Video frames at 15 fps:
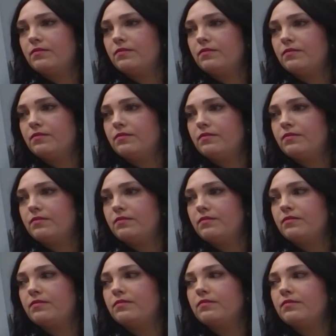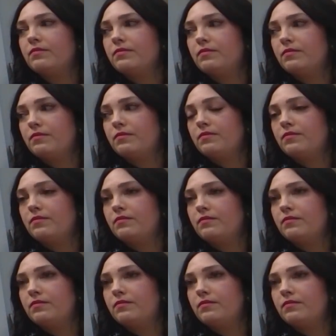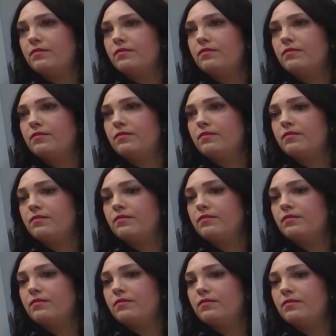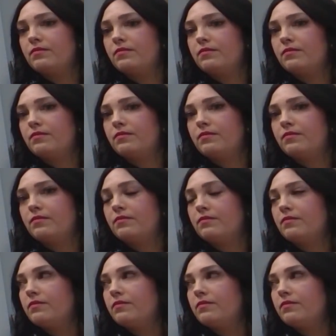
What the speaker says: [no speech]